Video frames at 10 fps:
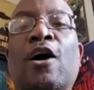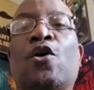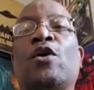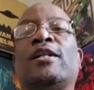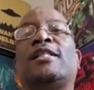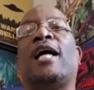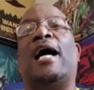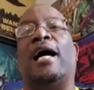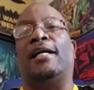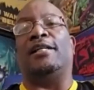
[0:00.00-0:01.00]
According to
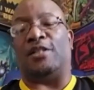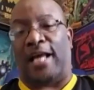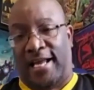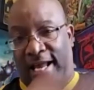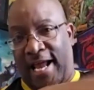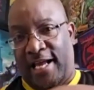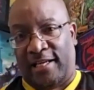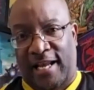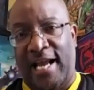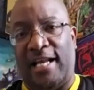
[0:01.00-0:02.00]
Hodge,
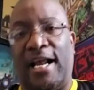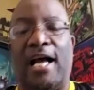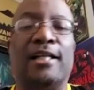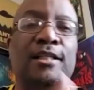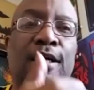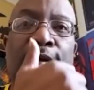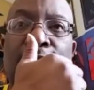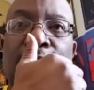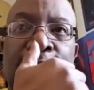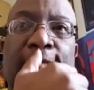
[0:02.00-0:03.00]
Anne Hodge,
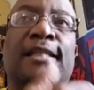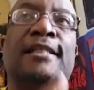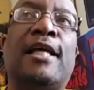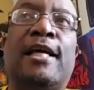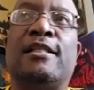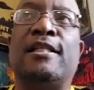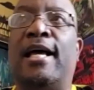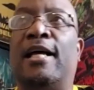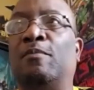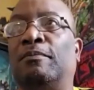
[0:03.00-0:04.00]
she says
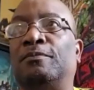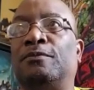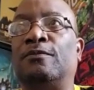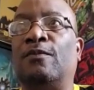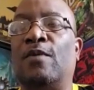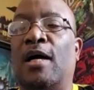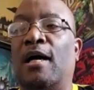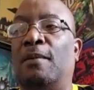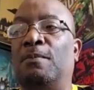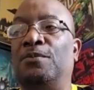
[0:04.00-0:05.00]
that
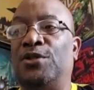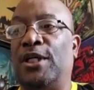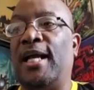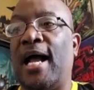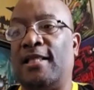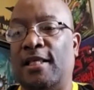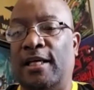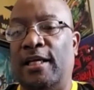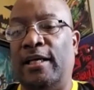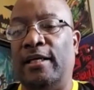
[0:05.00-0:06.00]
she got
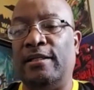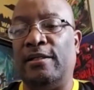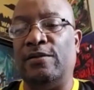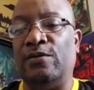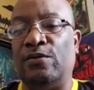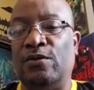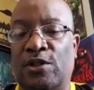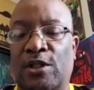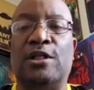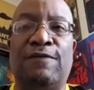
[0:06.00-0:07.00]

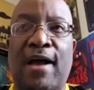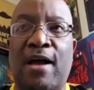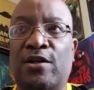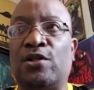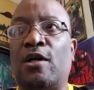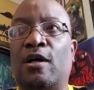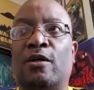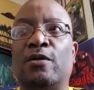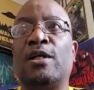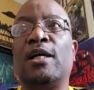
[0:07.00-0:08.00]
she found the
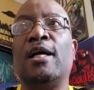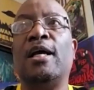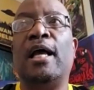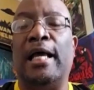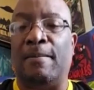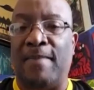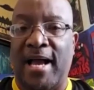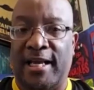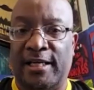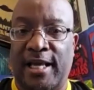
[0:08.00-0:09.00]
skulls in a
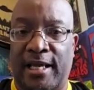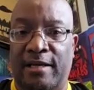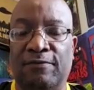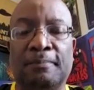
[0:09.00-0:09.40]
Mayan cave.